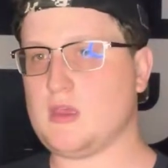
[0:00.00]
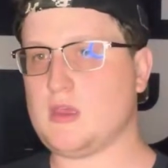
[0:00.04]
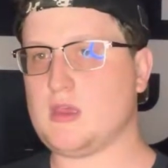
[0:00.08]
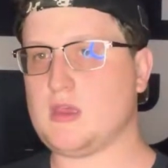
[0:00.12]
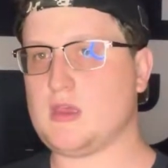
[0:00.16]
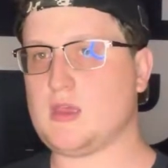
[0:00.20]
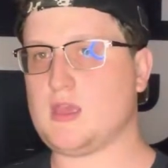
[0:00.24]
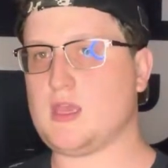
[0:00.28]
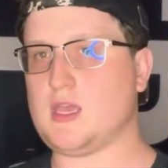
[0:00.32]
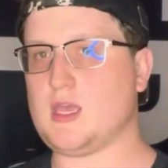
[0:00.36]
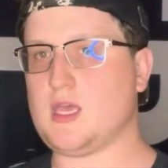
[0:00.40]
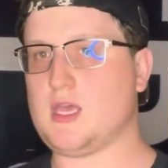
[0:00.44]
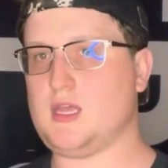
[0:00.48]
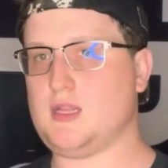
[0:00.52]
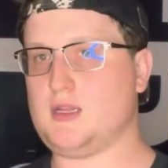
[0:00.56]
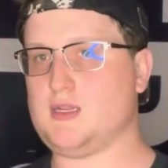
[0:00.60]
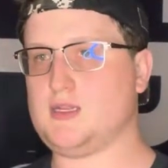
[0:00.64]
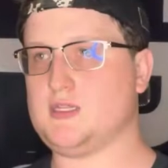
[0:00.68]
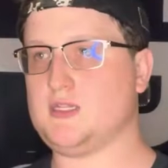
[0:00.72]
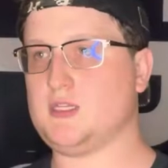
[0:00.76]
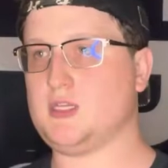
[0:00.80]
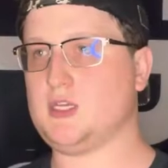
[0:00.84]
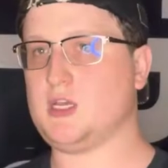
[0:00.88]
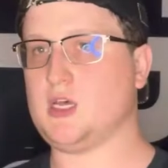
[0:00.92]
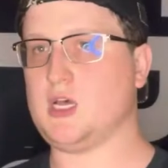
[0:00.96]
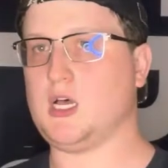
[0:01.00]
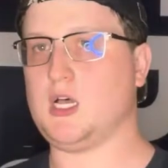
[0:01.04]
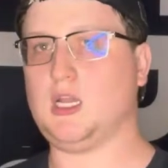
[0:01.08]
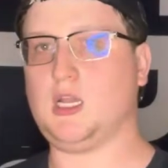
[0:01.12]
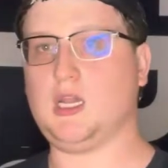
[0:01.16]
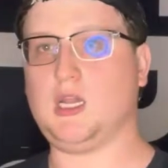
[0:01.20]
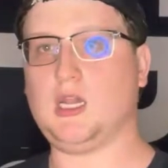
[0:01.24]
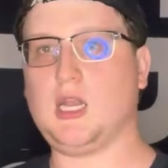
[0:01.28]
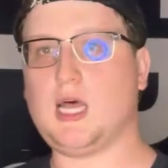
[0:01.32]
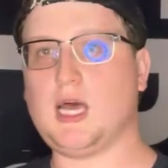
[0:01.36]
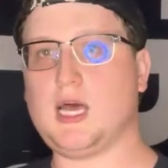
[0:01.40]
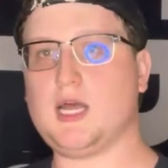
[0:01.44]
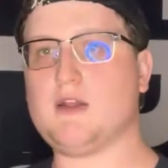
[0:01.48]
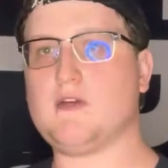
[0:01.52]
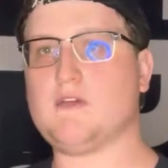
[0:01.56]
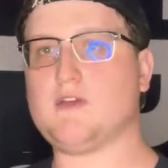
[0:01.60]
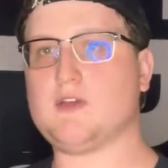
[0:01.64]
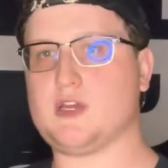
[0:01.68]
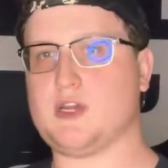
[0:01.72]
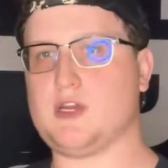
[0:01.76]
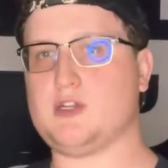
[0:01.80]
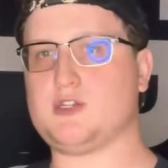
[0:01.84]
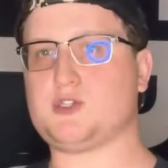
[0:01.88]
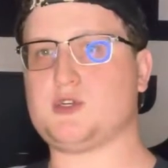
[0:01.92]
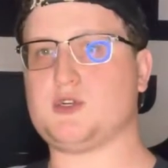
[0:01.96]
And a lot of
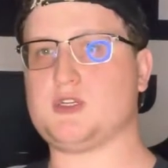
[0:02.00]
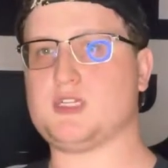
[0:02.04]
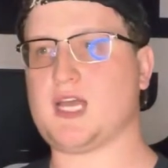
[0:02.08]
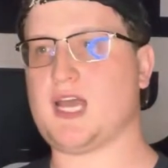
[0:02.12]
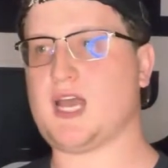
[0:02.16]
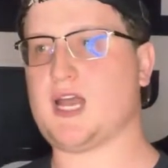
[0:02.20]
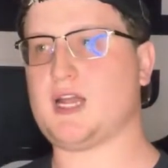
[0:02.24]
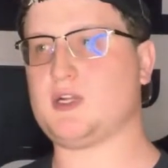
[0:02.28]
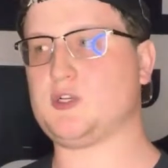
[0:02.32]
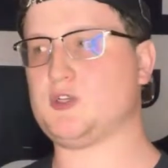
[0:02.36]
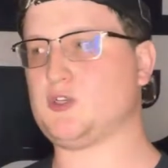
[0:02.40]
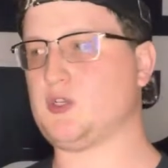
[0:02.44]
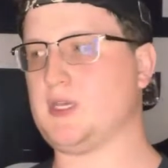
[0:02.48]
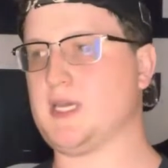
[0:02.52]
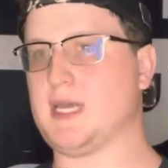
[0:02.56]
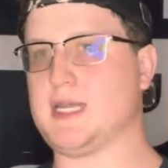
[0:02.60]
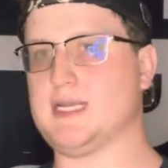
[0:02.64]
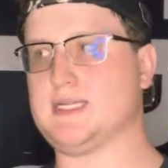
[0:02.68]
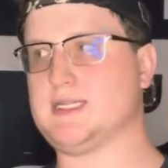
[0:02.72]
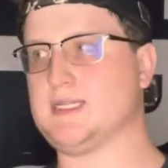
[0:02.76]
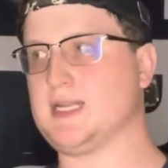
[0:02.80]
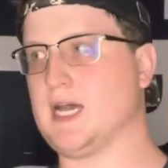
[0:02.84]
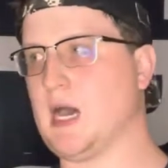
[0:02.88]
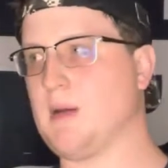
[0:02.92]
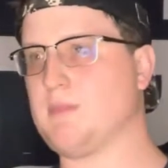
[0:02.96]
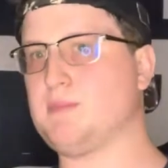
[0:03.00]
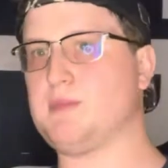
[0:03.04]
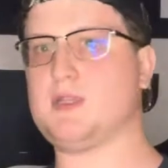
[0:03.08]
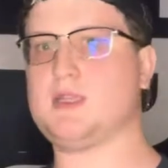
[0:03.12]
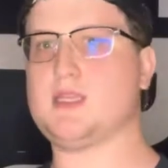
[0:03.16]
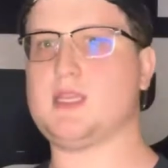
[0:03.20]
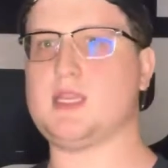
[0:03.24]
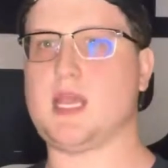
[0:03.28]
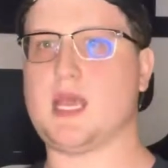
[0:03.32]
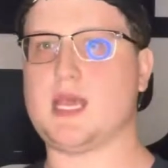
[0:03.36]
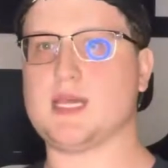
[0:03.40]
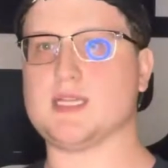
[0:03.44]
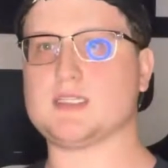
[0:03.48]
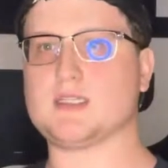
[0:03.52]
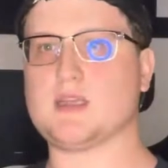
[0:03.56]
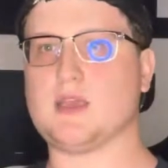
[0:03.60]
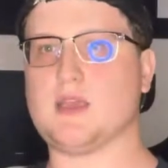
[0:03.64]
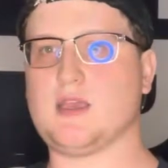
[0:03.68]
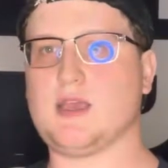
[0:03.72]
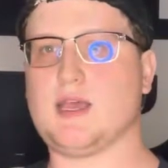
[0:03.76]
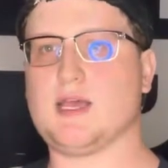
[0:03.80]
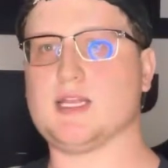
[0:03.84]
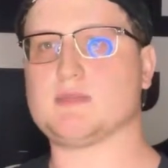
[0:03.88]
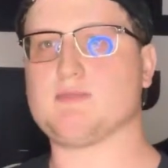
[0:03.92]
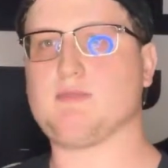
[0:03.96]
countries actually adopted the
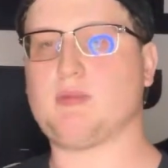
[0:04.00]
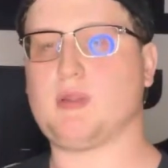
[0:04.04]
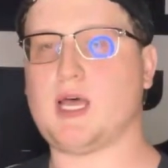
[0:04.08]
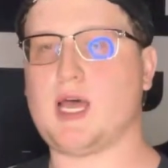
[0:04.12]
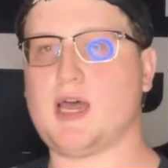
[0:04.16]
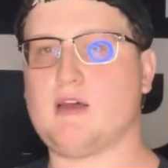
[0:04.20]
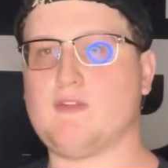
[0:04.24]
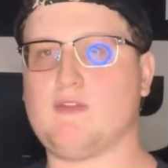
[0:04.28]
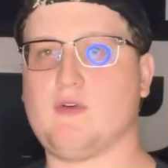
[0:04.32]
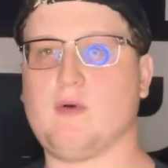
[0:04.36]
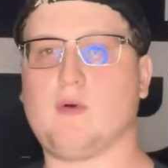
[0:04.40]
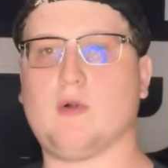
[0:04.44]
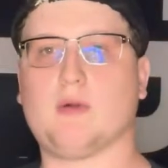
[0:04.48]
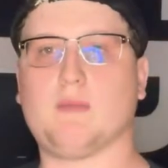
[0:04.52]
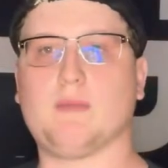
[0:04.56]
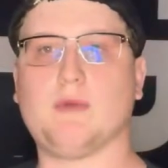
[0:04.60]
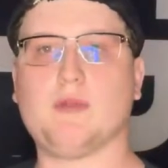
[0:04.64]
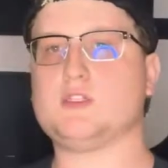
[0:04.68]
SKS platform.